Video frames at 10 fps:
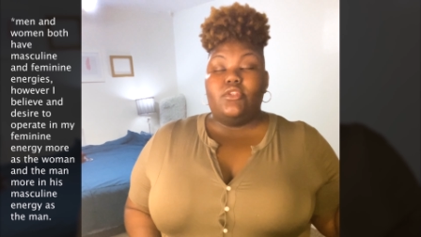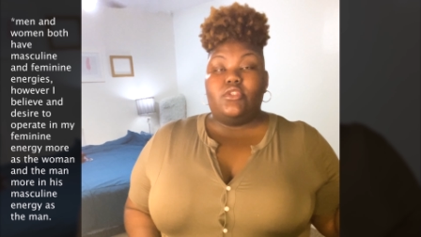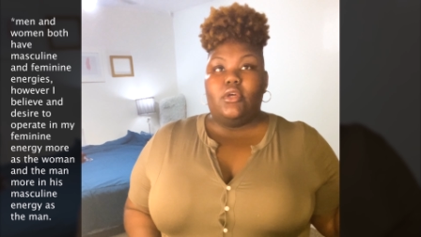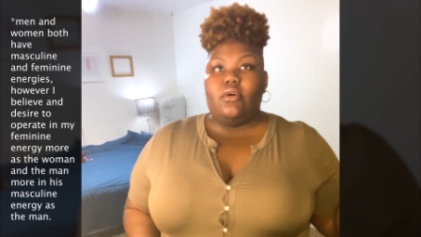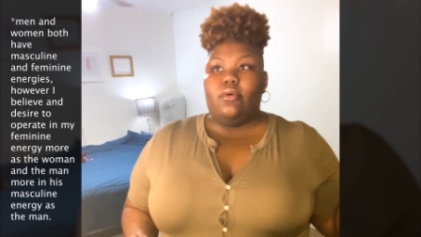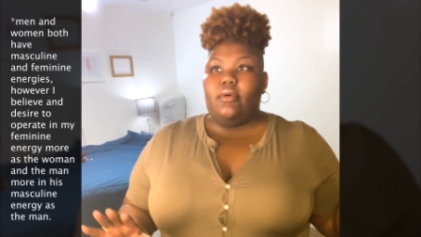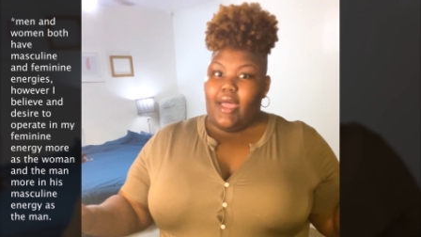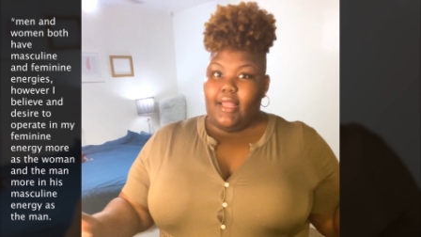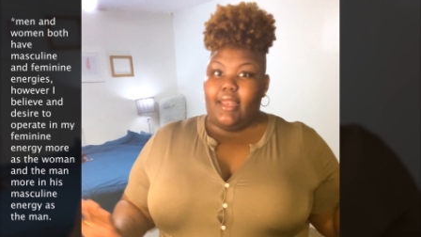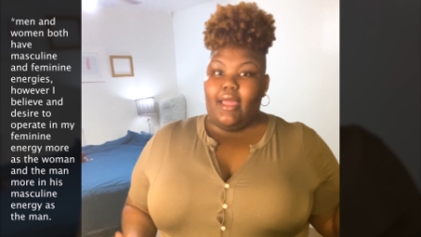So
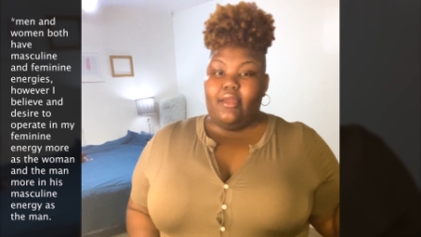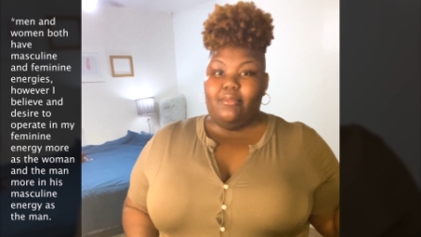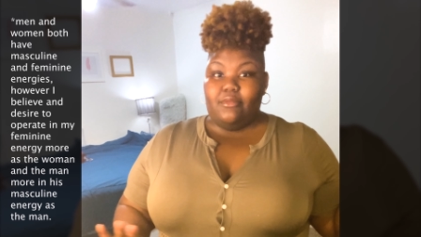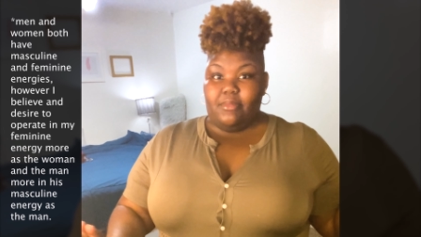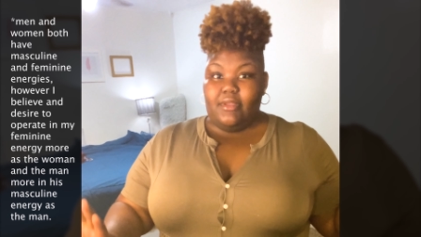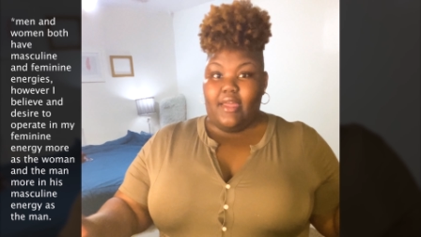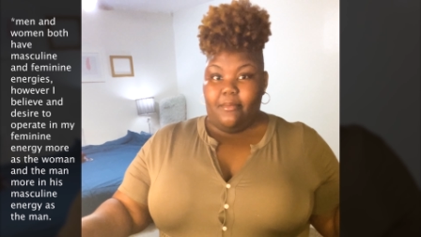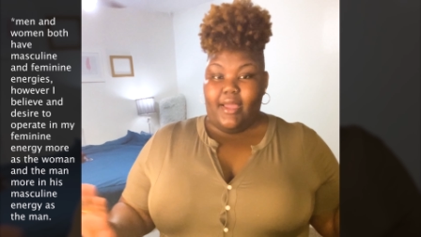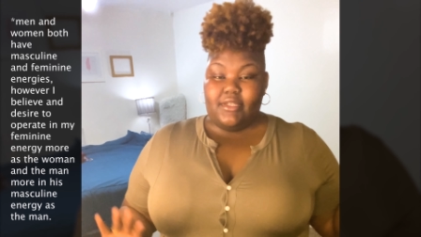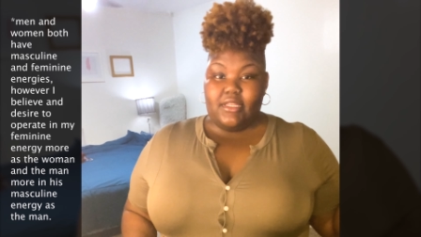I allow him to be that
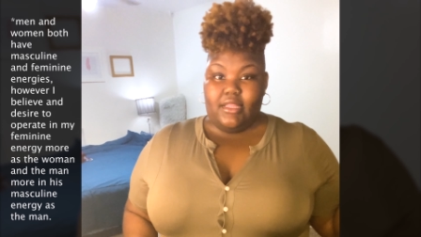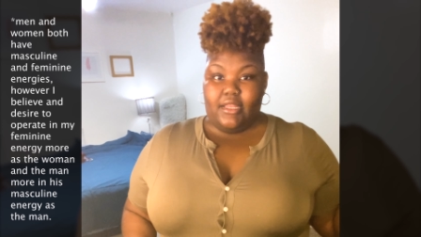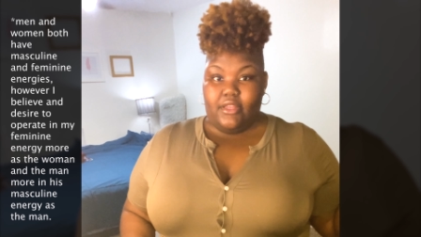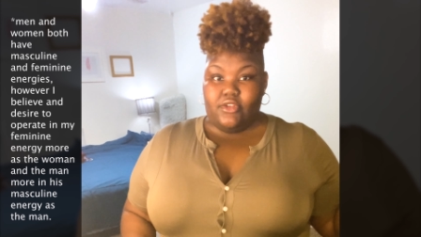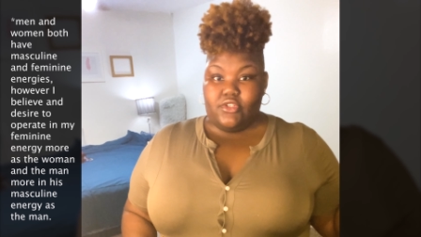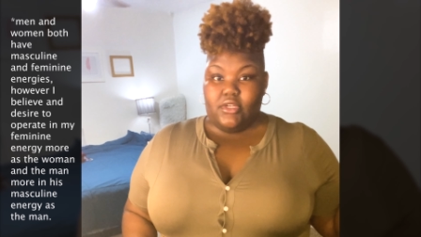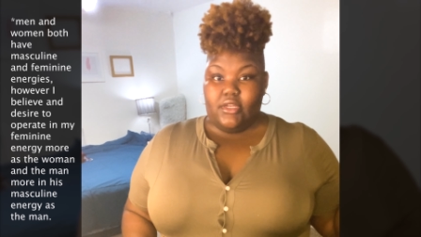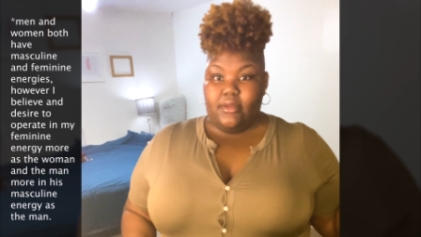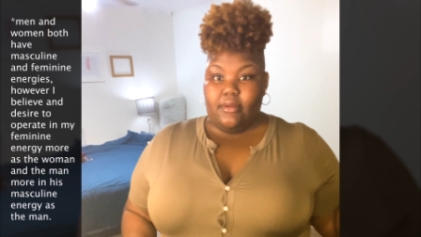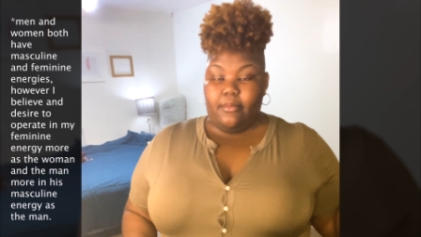masculine
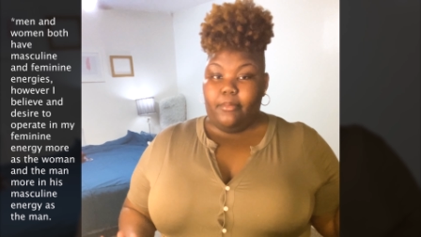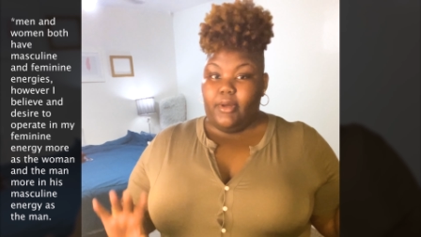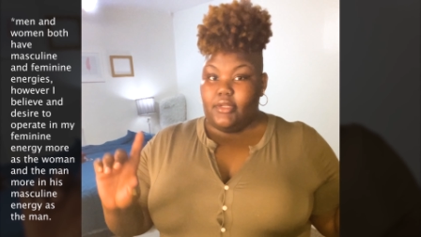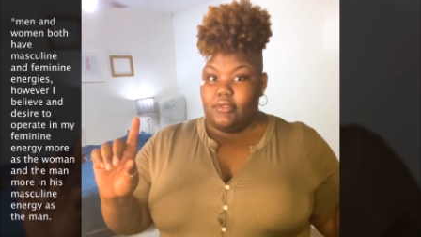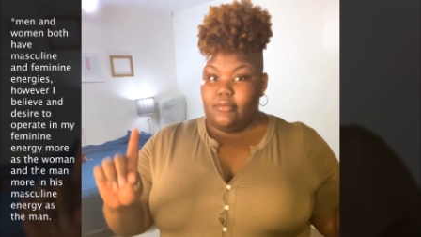energy, but